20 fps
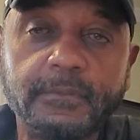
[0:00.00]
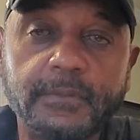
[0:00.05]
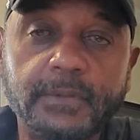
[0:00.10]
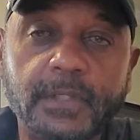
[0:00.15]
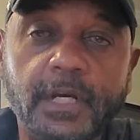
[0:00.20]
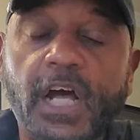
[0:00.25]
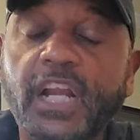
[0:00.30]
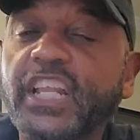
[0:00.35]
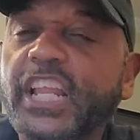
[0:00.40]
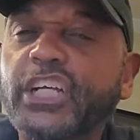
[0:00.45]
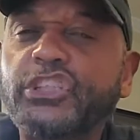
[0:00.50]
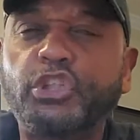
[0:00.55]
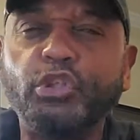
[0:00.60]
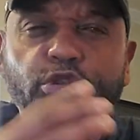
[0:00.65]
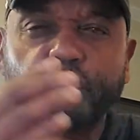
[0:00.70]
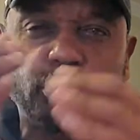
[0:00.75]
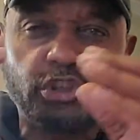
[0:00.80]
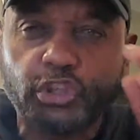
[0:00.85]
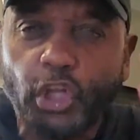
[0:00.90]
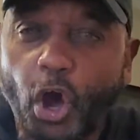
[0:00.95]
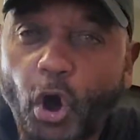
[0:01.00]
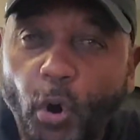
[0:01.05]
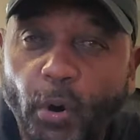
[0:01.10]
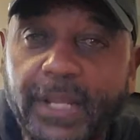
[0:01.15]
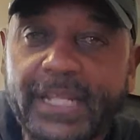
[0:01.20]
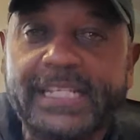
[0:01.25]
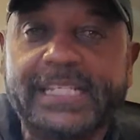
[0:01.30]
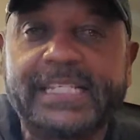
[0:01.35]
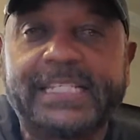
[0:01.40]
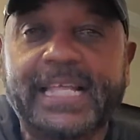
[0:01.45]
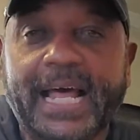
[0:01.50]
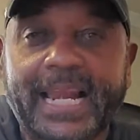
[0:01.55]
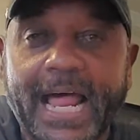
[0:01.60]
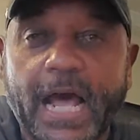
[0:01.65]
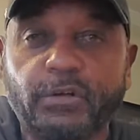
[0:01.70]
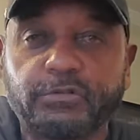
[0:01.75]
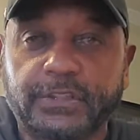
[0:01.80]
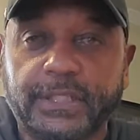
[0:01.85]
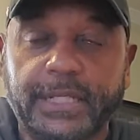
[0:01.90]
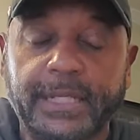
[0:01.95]
Unless you totally sell
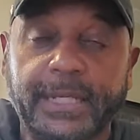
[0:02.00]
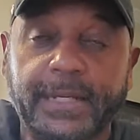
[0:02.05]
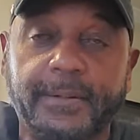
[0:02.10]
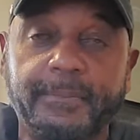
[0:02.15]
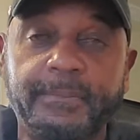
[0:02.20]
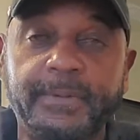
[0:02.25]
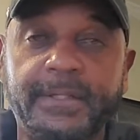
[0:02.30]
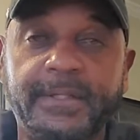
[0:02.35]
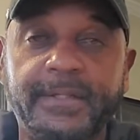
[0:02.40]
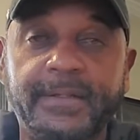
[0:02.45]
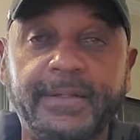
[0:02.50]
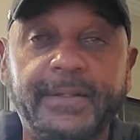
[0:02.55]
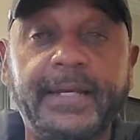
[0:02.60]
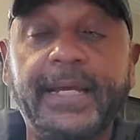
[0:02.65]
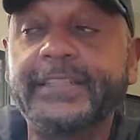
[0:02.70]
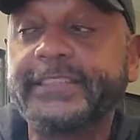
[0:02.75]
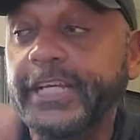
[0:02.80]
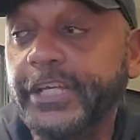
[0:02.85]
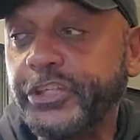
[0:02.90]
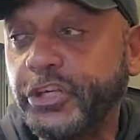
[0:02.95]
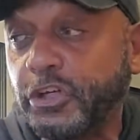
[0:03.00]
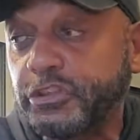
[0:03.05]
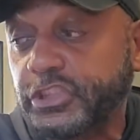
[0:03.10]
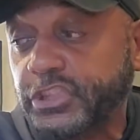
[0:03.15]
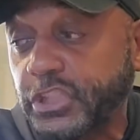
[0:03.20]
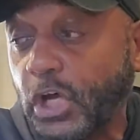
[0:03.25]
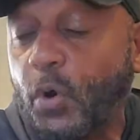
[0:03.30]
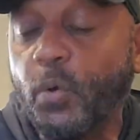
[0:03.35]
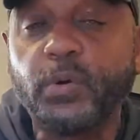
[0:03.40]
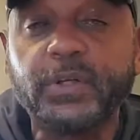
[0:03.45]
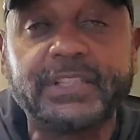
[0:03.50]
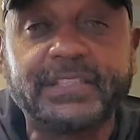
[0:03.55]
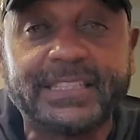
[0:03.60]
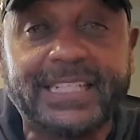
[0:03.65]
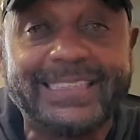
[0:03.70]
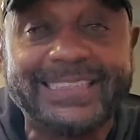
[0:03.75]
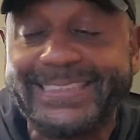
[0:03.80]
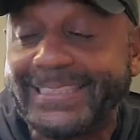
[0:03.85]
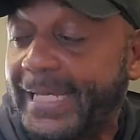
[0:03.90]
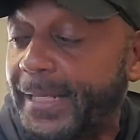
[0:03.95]
out to him. And then your soul is
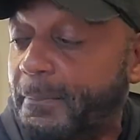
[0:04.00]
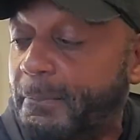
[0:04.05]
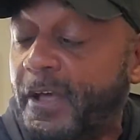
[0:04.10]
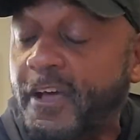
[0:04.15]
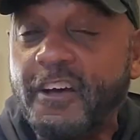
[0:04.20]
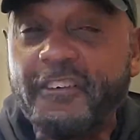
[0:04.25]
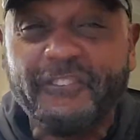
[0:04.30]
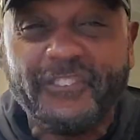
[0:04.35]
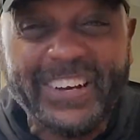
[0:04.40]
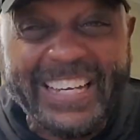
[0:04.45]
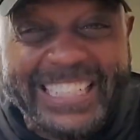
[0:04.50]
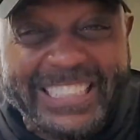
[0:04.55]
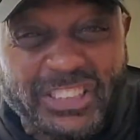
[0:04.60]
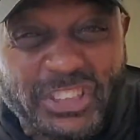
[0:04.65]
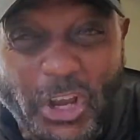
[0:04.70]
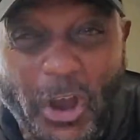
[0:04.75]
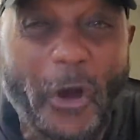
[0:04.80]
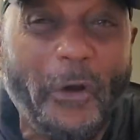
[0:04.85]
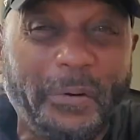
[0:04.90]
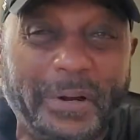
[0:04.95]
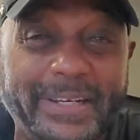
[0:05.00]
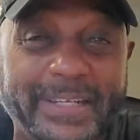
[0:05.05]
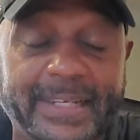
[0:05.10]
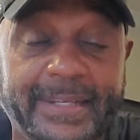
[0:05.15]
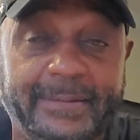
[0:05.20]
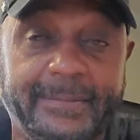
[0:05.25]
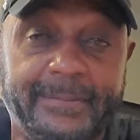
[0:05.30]
condemned for eternity.